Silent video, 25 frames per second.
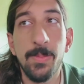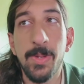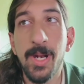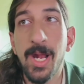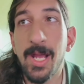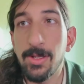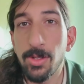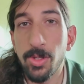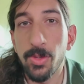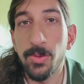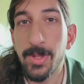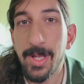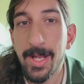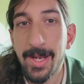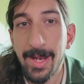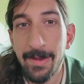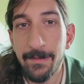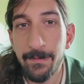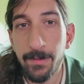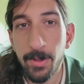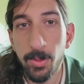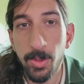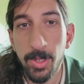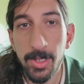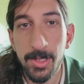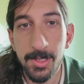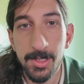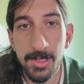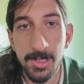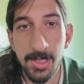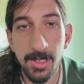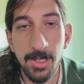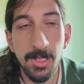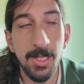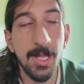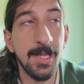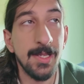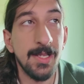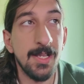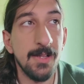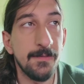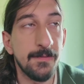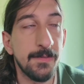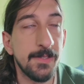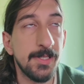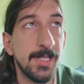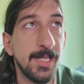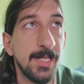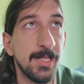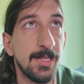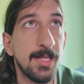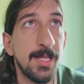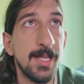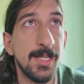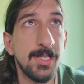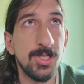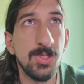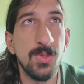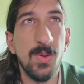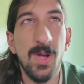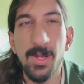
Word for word: but I know that everyone doesn't like affiliate links,